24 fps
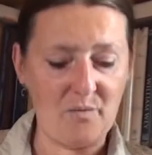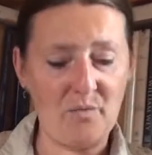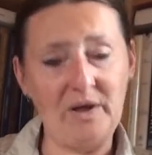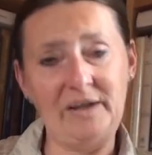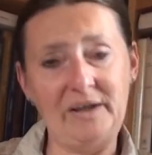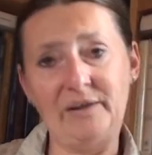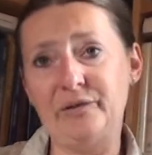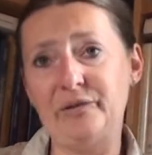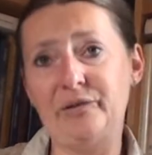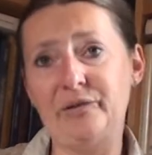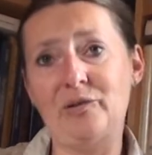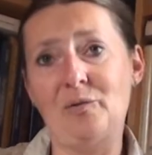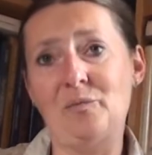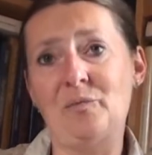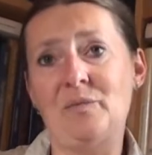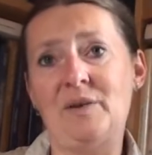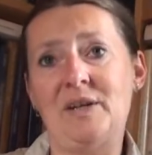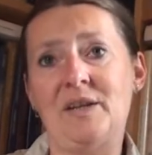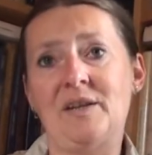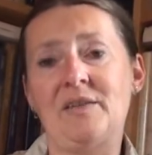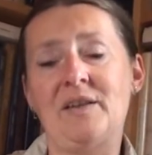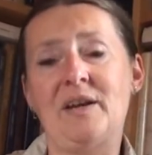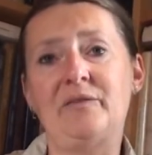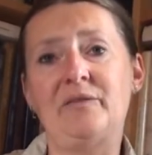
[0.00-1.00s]
is
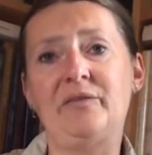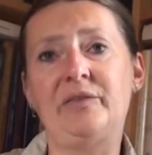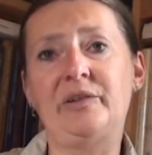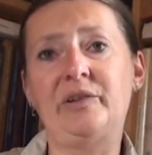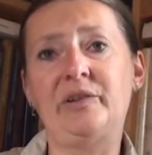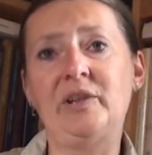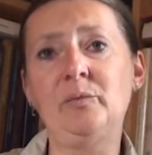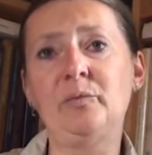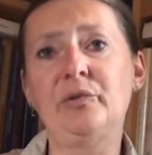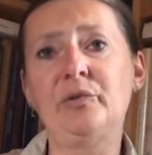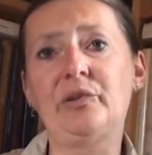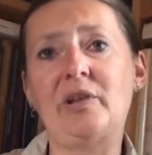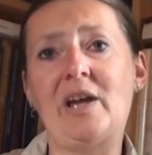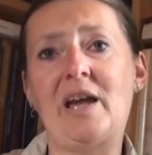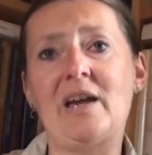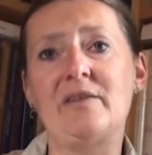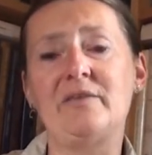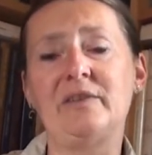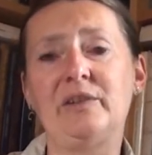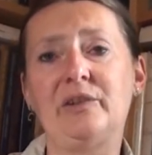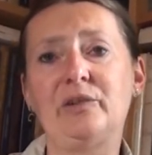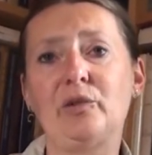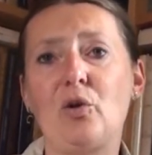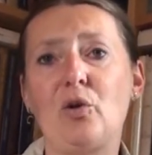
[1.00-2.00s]
something that seems to have
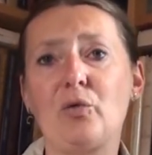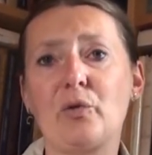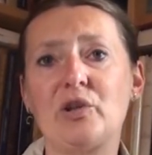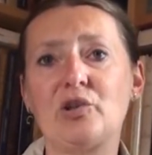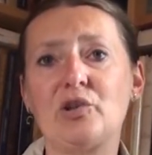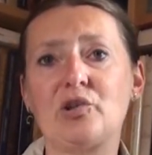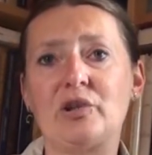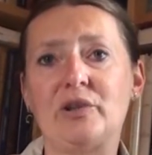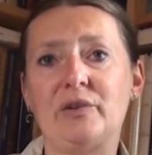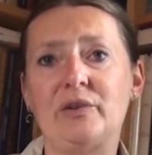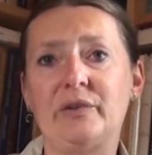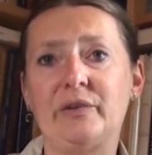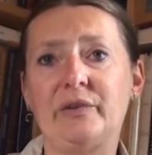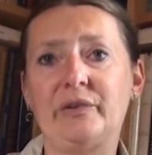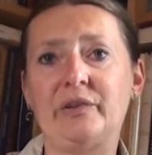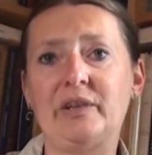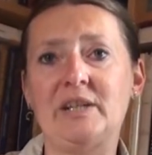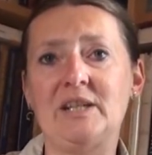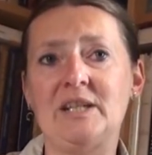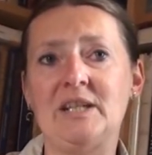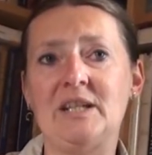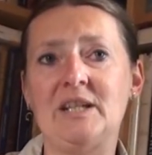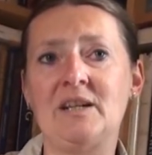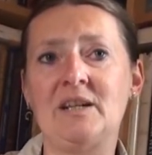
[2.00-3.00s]
its origins
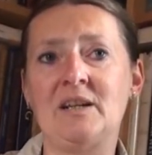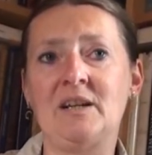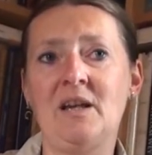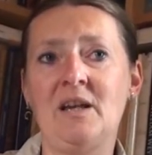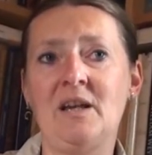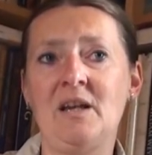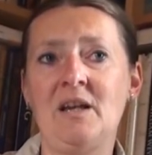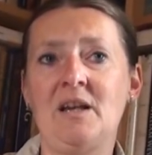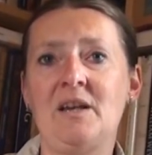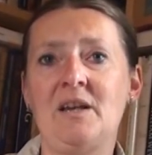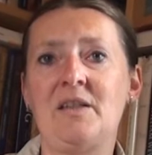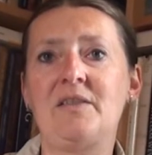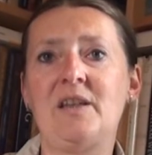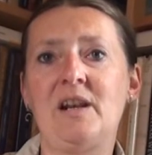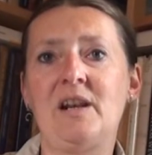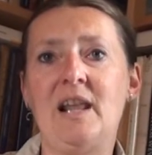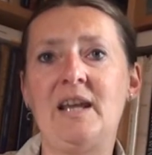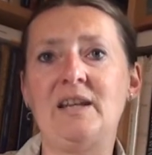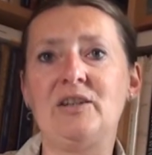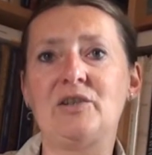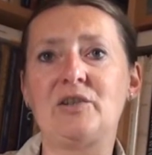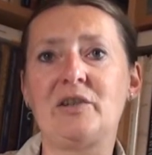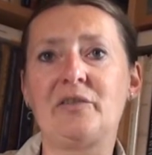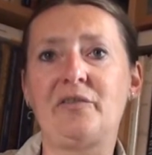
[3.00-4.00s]
in the
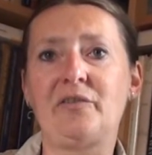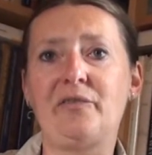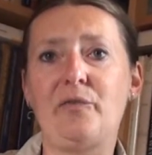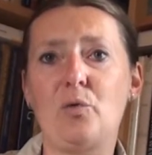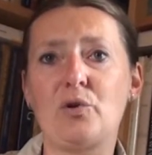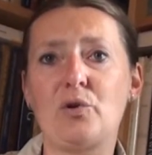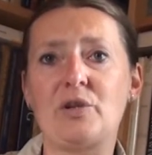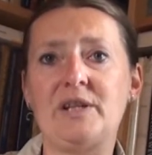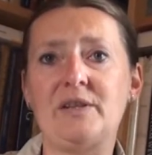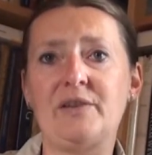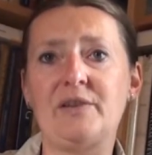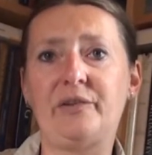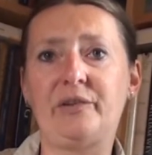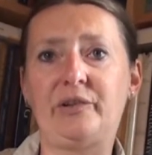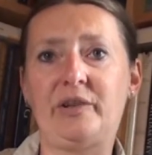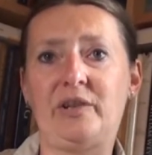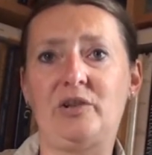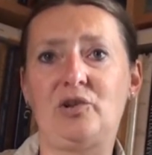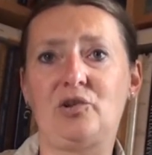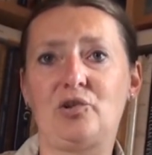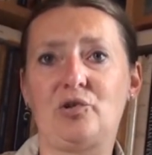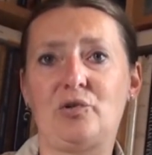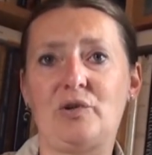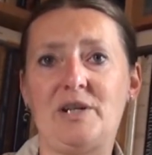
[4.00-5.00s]
later 14th
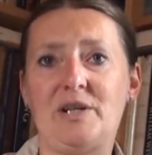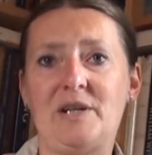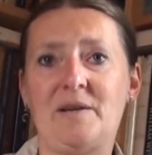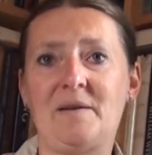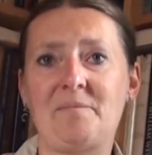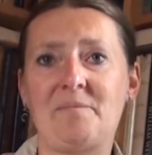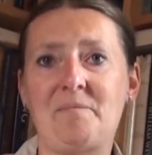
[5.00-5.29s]
century.